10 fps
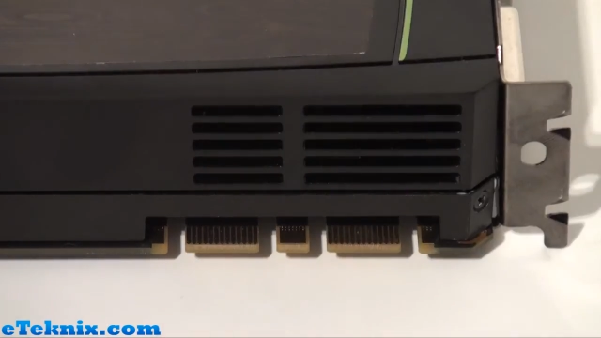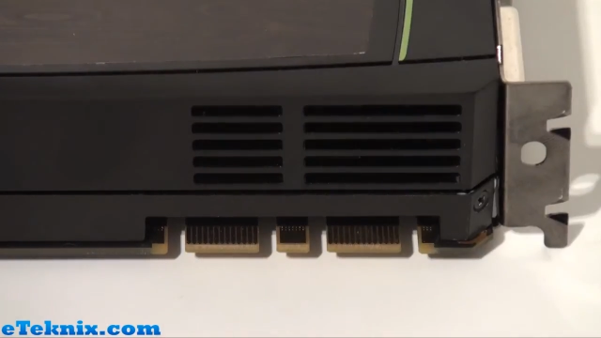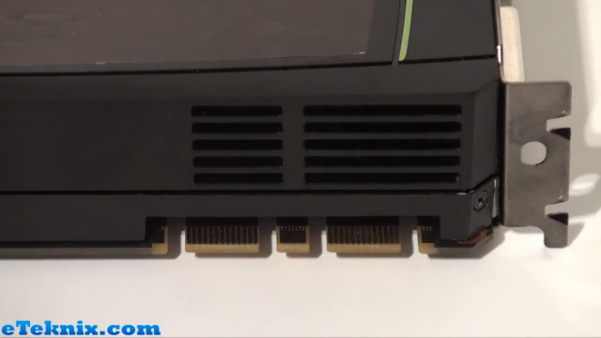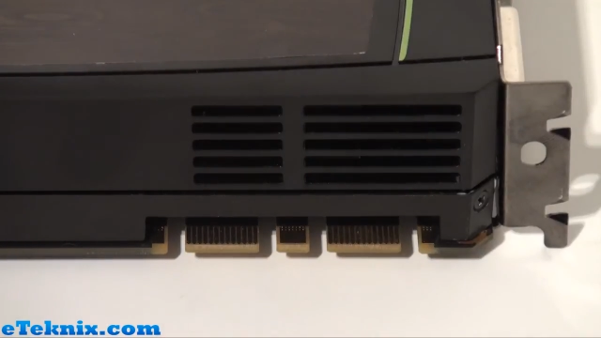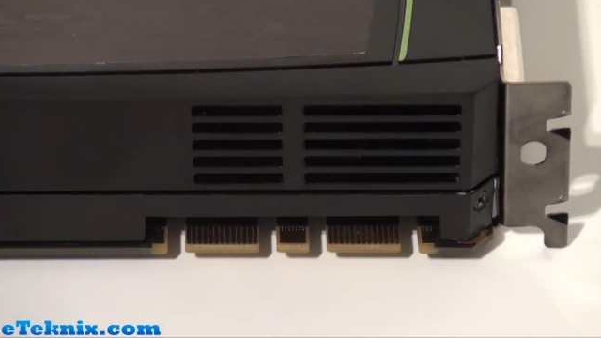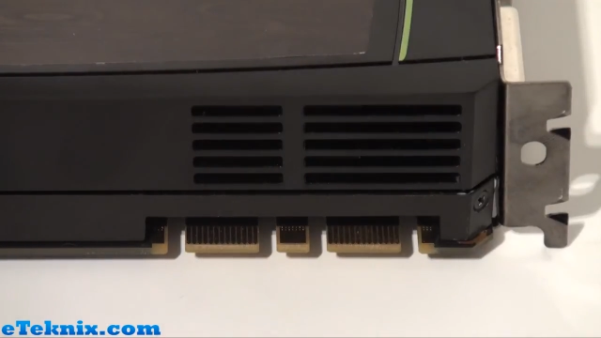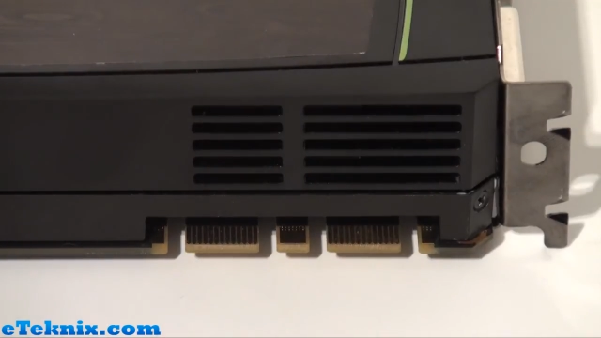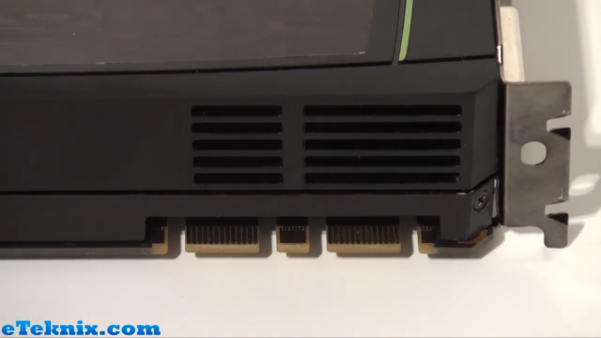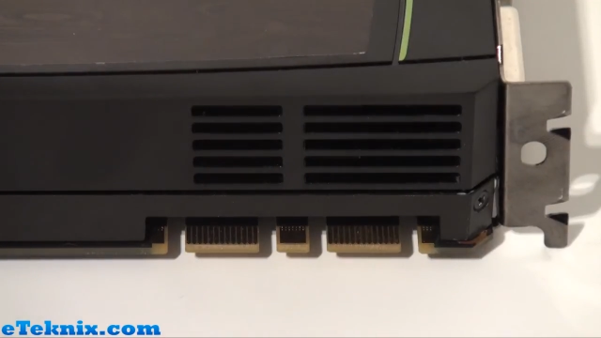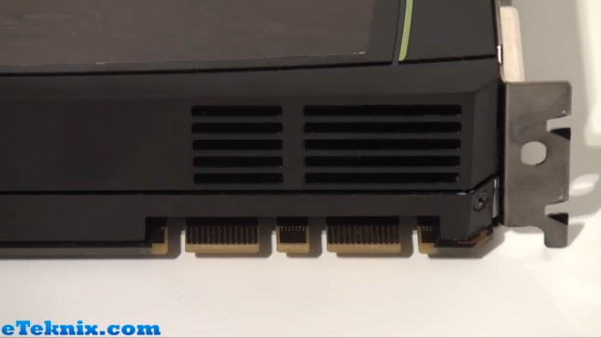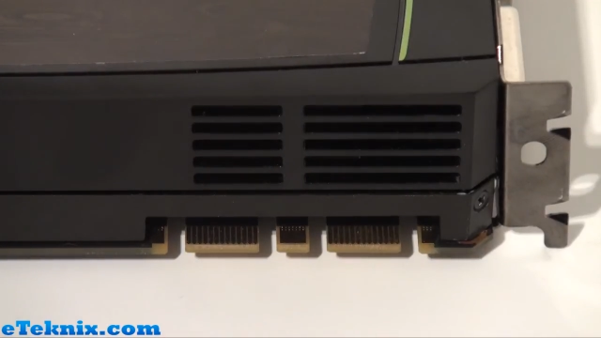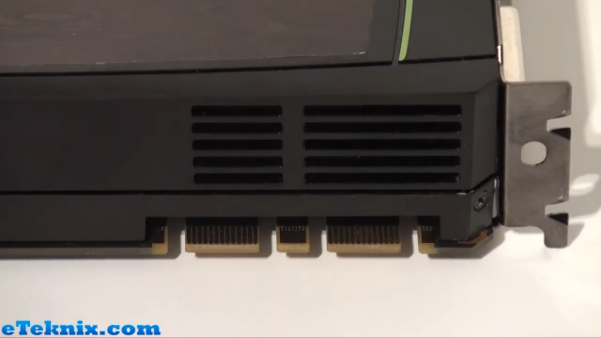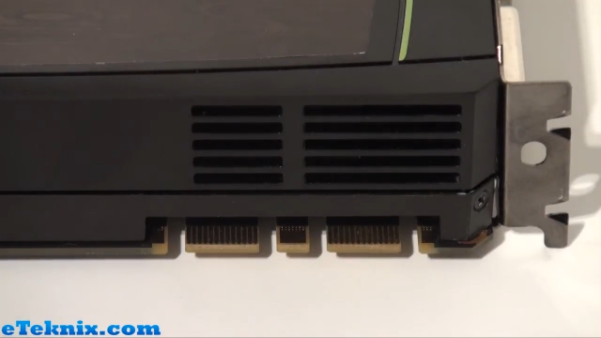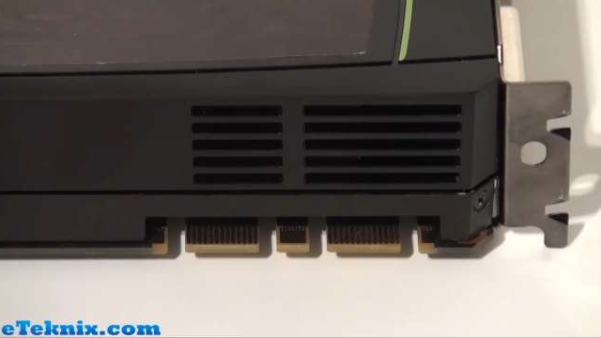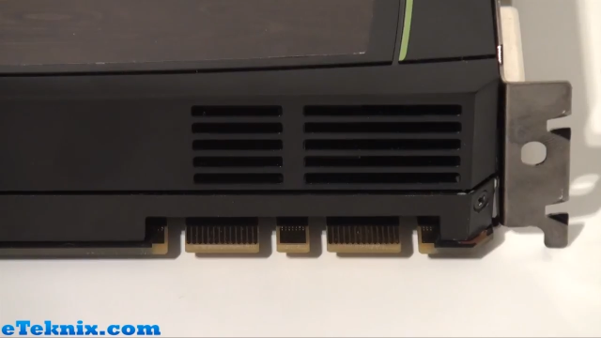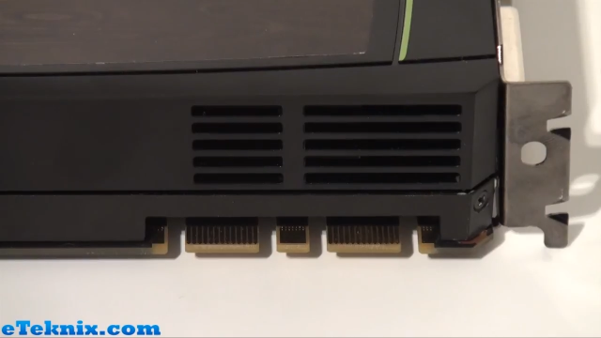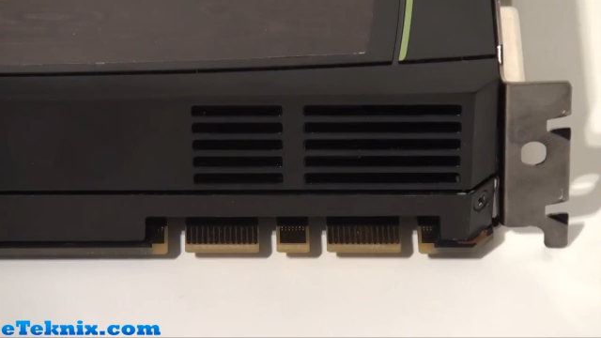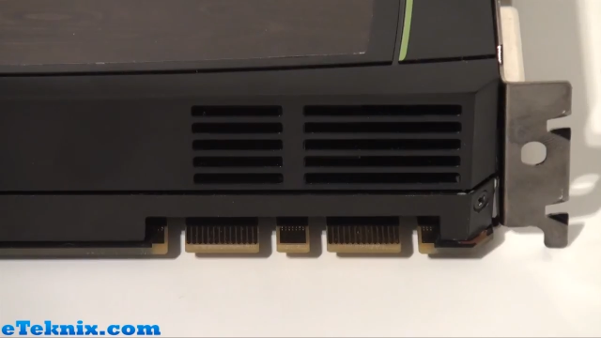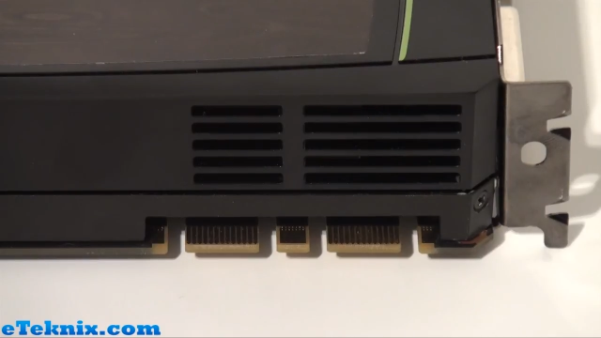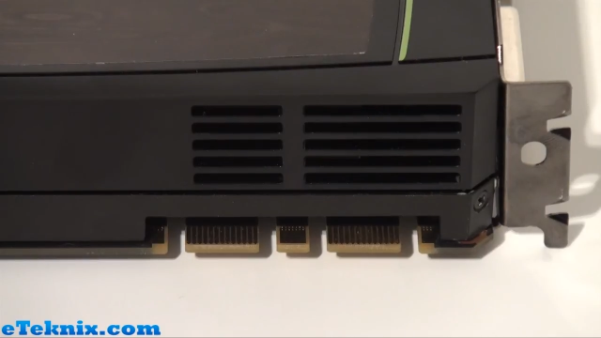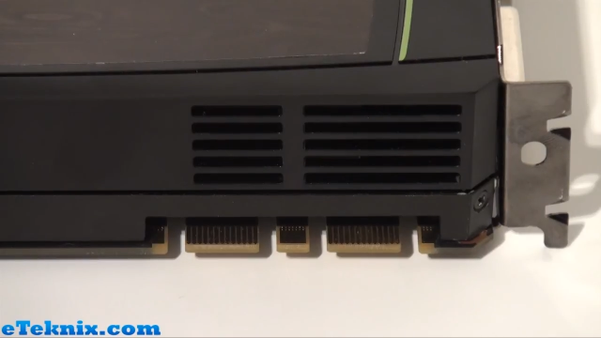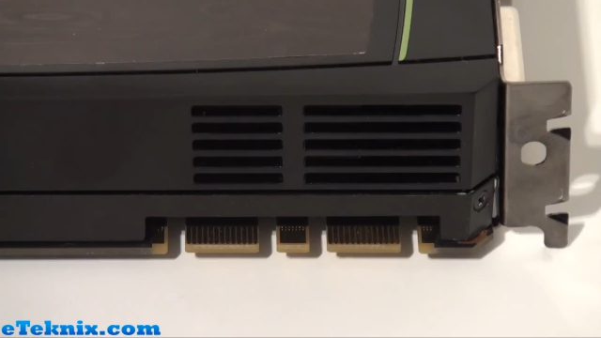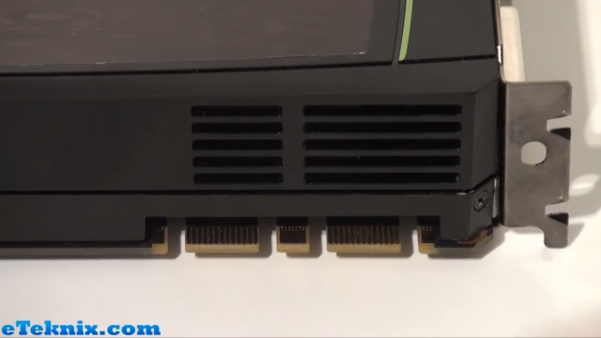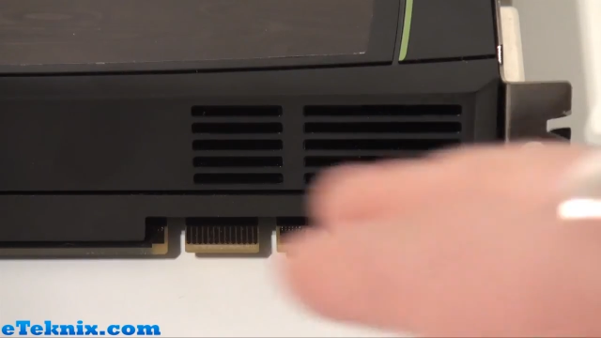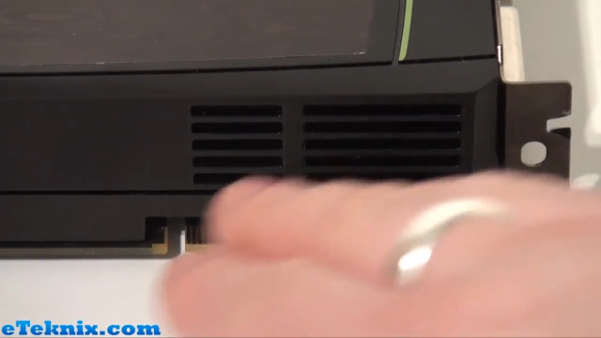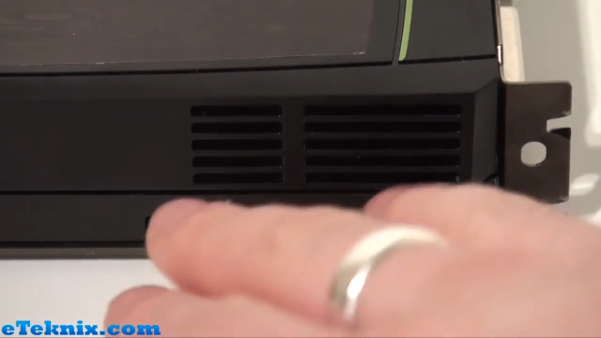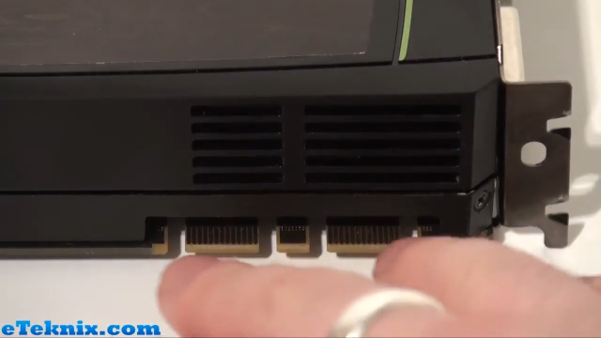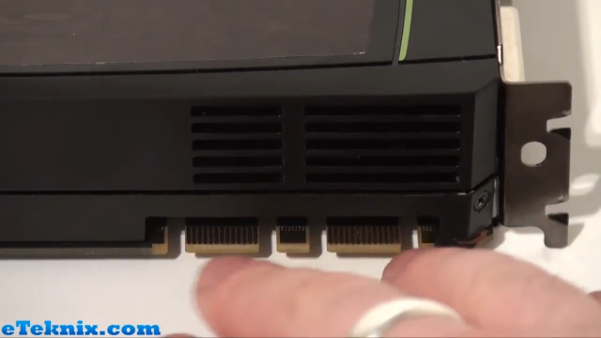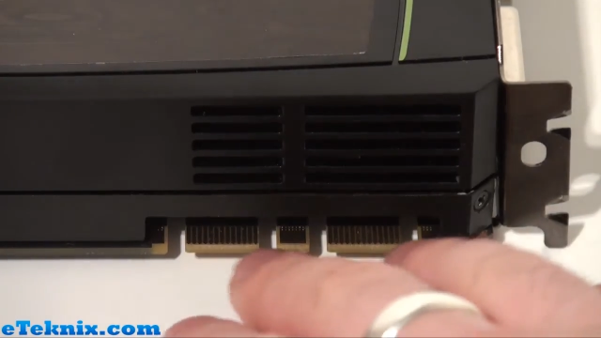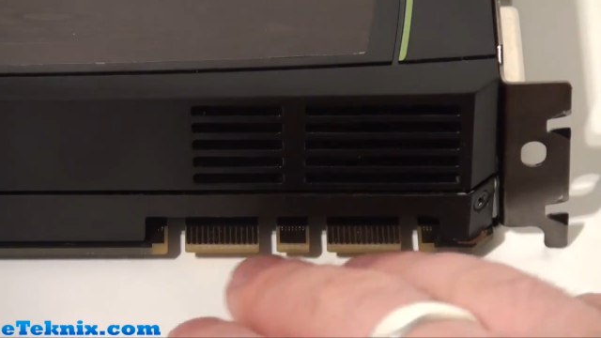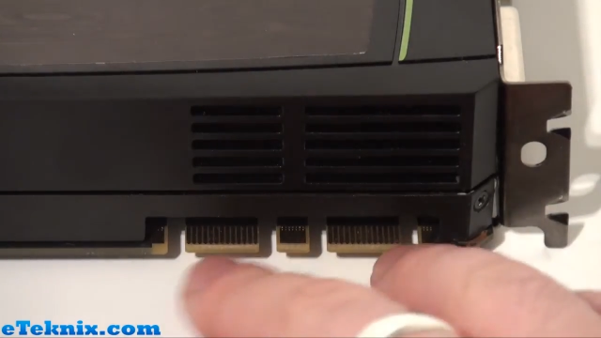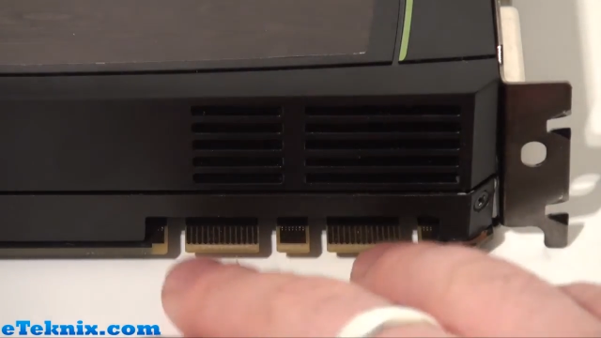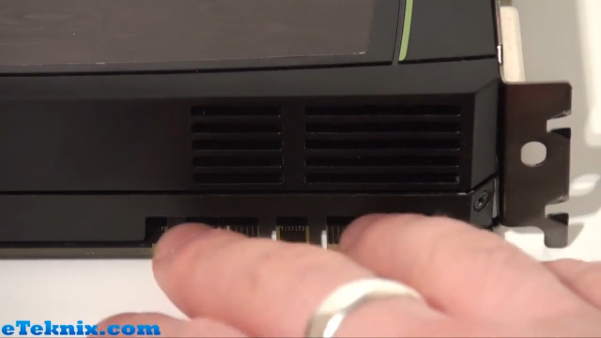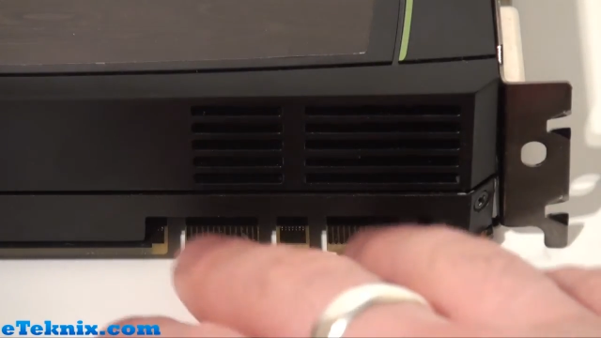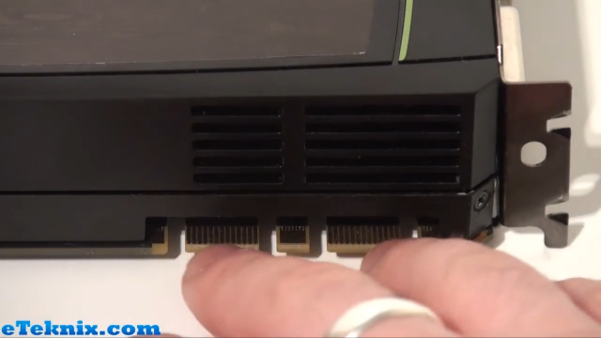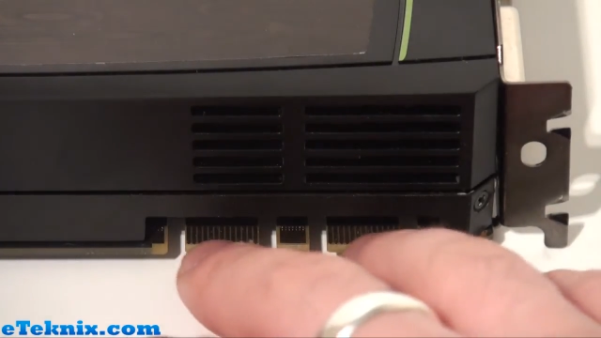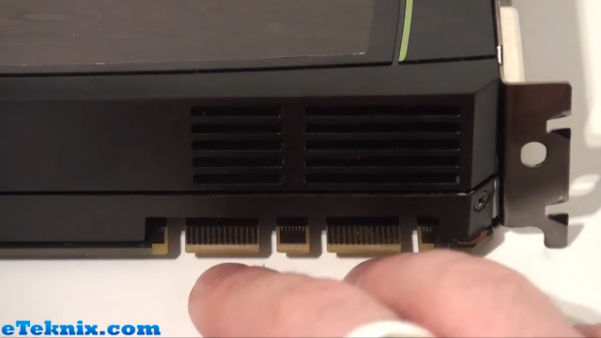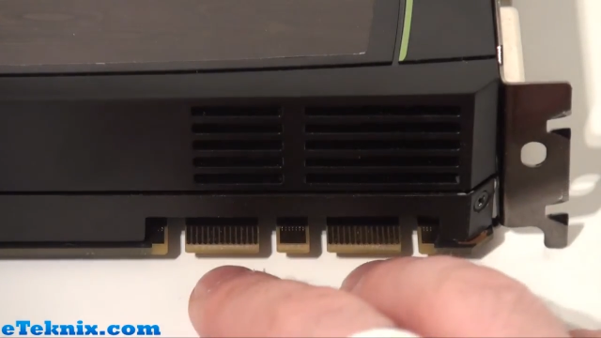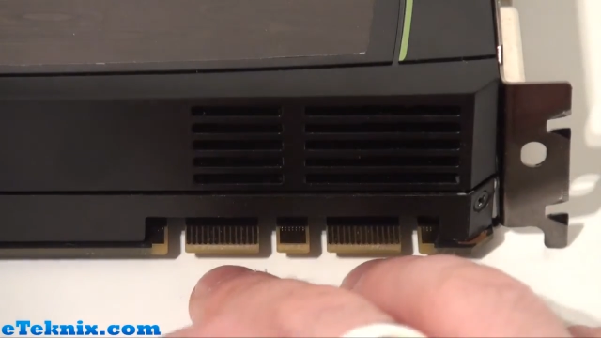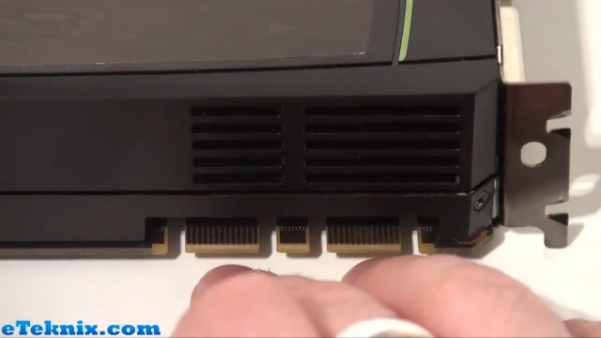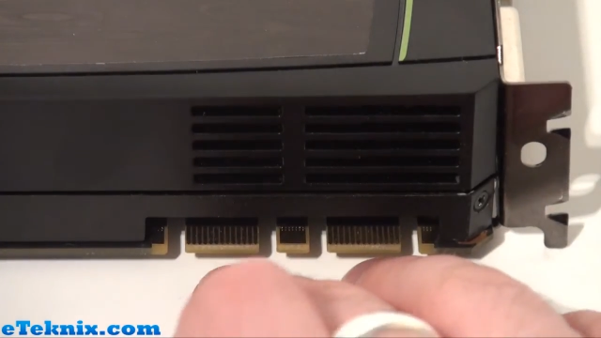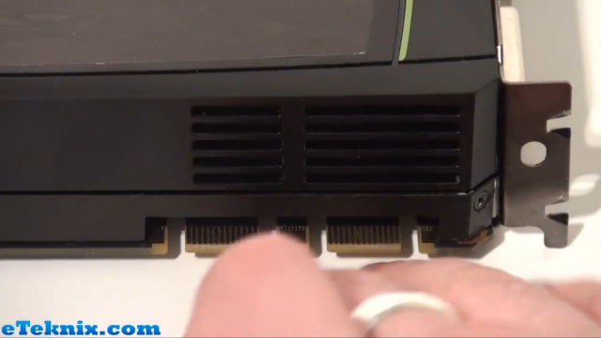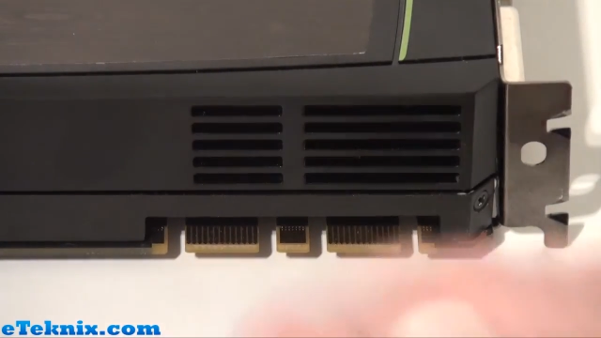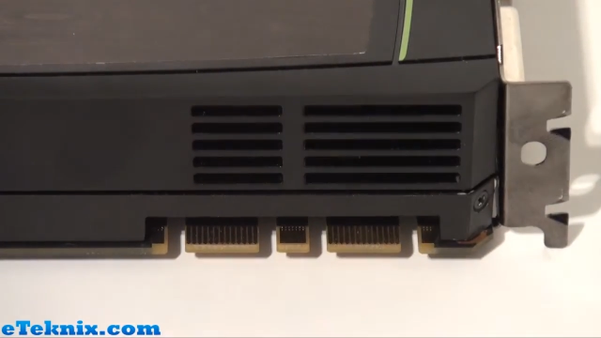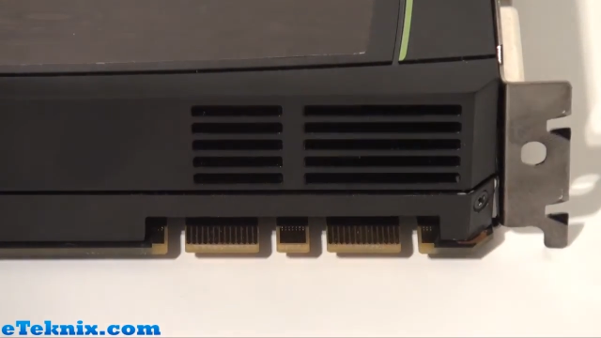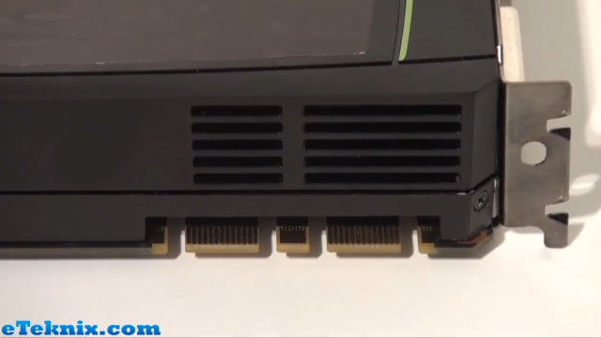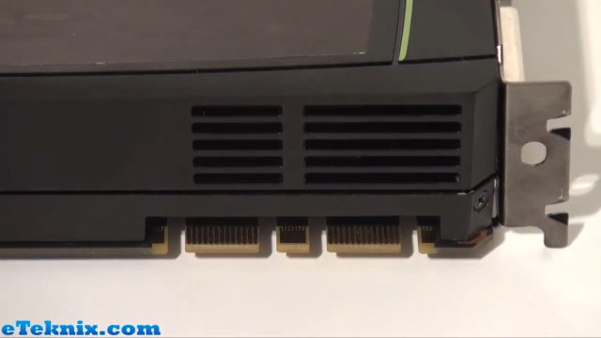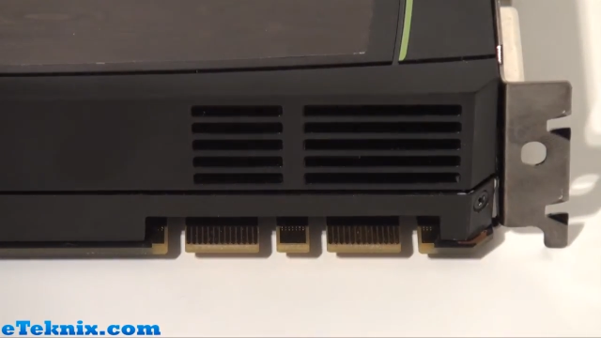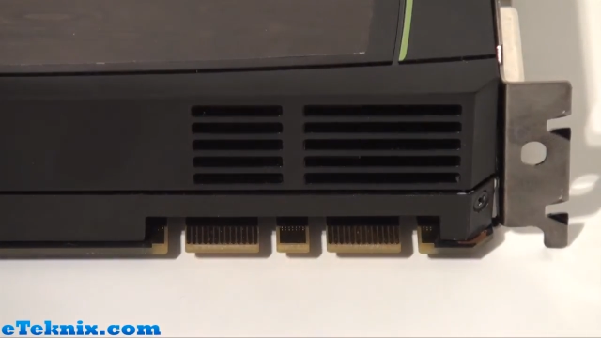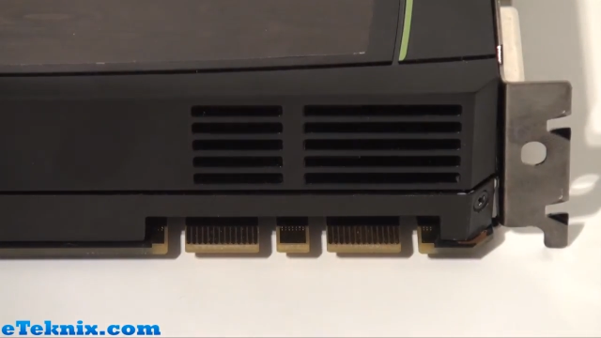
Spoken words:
No face is visible, so there are no lips to read.